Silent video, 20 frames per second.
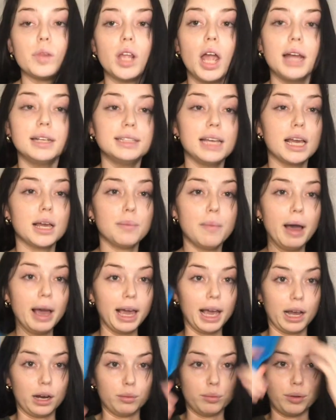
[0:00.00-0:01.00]
I take my
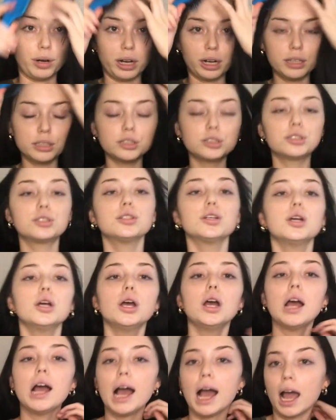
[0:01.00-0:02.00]
hairbrush
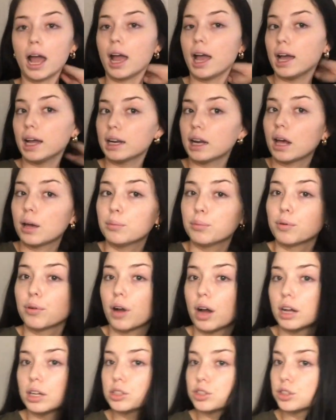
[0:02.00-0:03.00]
and I
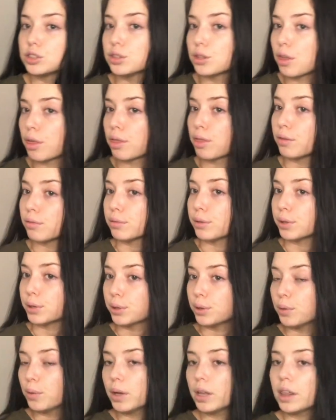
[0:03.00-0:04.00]
brush
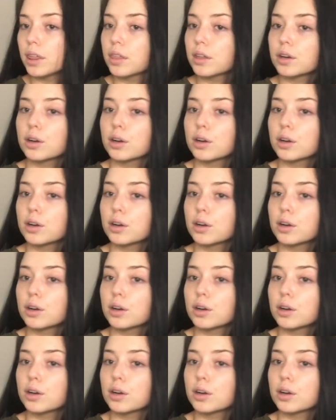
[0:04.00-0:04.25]
through the